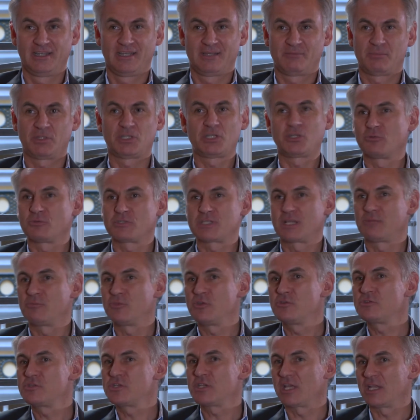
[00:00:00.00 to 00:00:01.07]
But they don't sell
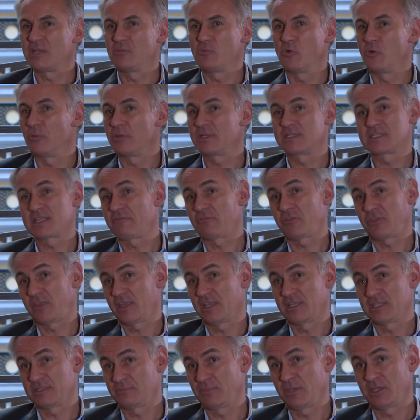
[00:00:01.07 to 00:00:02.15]
music anymore because
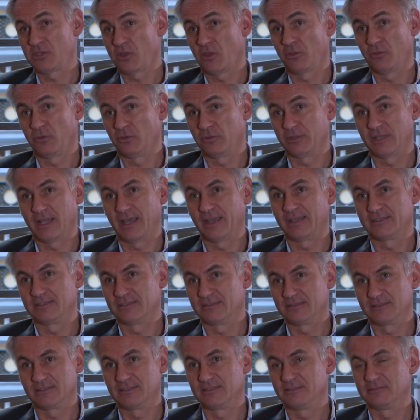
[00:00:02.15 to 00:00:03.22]
everything is being done online,
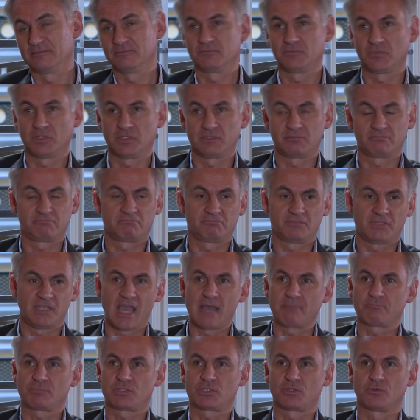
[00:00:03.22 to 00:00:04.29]
you know, with the
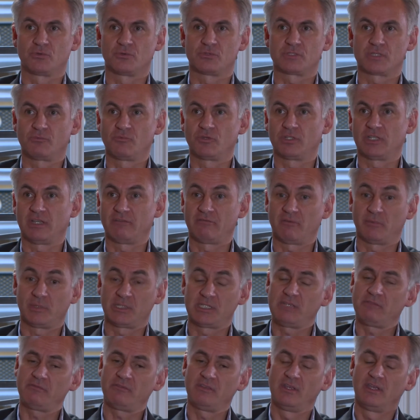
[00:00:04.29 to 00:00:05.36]
app stores and whatever. But
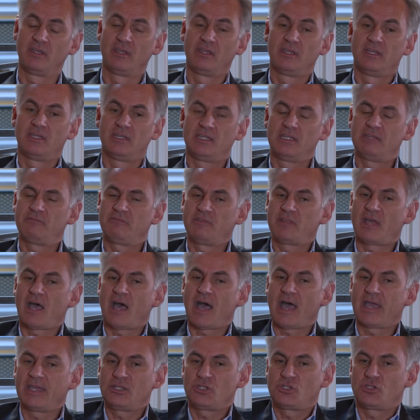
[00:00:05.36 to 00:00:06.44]
even
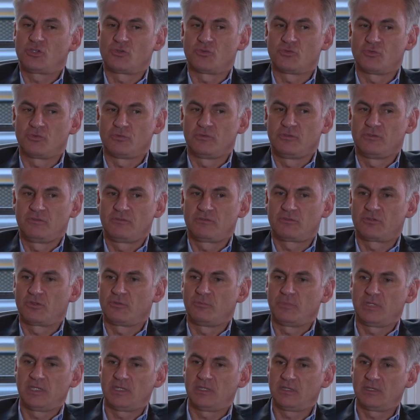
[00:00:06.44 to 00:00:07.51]
iTunes, to
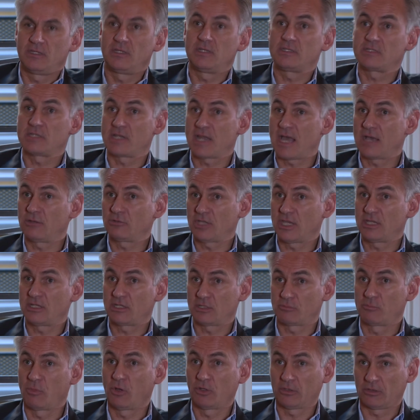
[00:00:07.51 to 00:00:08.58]
me, is an
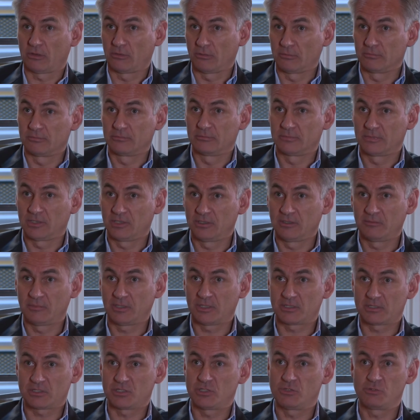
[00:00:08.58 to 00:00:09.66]
outdated model, you know,
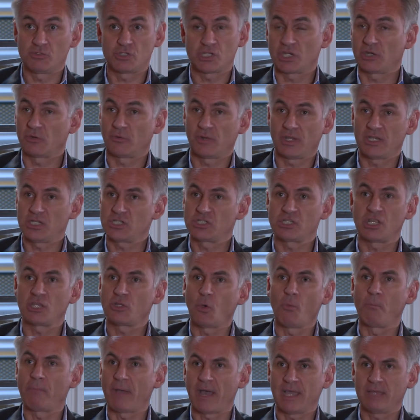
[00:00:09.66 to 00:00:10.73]
because new generation, they
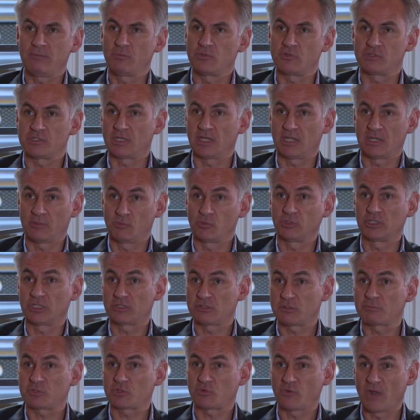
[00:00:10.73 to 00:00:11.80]
don't buy music anymore, they
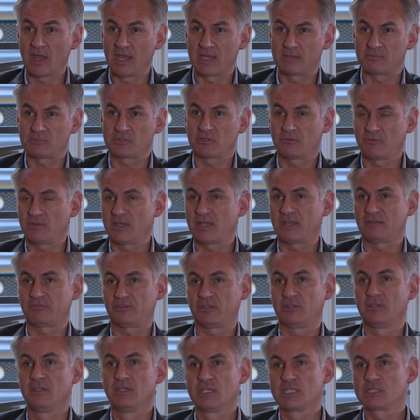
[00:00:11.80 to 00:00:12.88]
subscribe. So you have
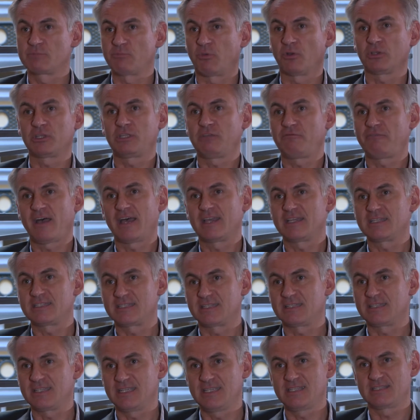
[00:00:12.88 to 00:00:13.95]
the Spotify's, the
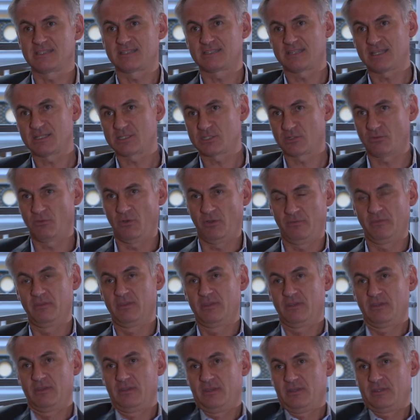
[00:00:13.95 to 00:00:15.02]
Deezer's and so on.
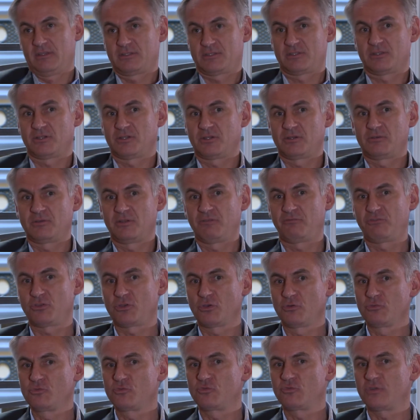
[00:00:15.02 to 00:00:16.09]
So if you
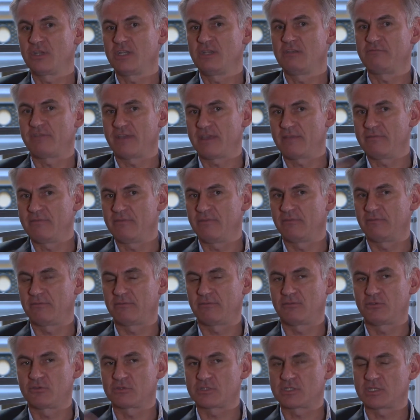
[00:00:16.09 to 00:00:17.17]
don't
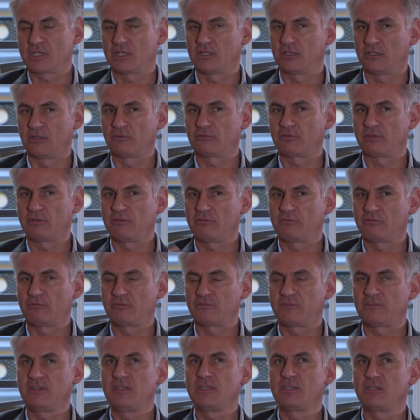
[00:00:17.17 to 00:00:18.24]
reinvent yourselves and
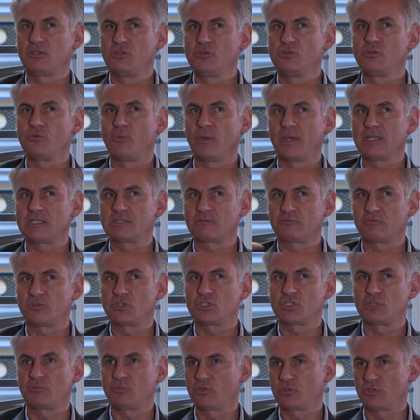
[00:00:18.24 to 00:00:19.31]
seek new ways of
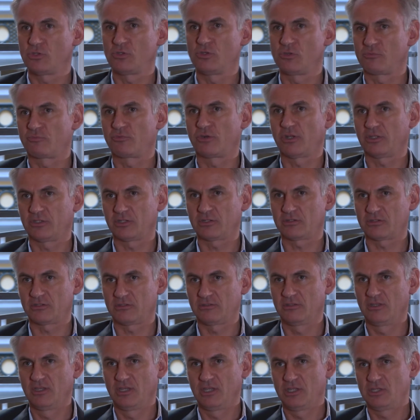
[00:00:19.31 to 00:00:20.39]
distributing your product,
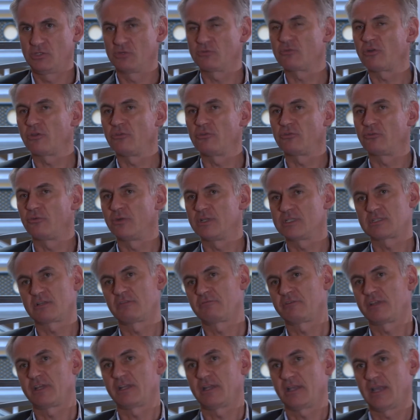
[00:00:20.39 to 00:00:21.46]
you run the risk
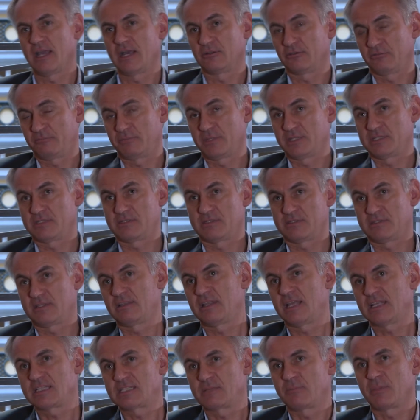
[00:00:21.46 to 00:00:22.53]
of getting out of business. And
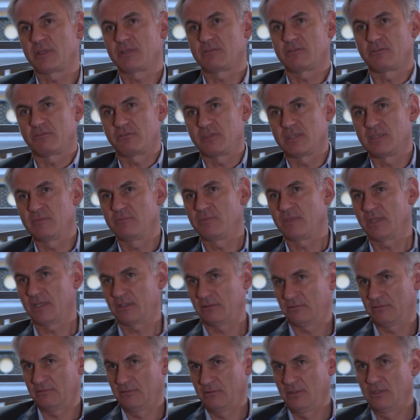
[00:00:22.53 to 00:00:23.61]
that's a bit the theme that
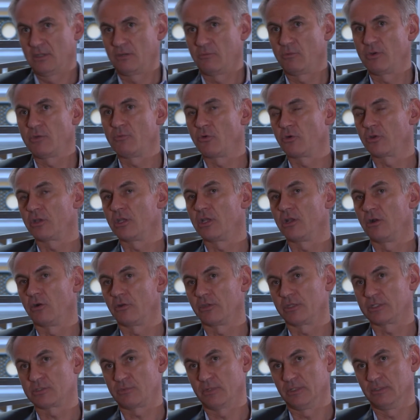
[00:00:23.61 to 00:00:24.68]
we're working on
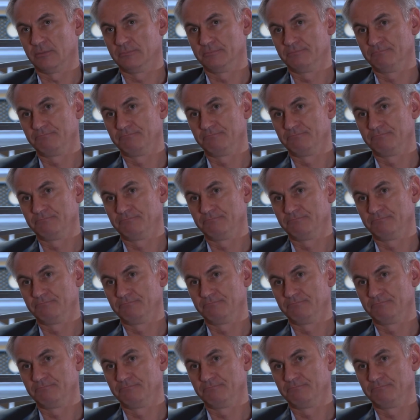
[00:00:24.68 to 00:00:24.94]
as well.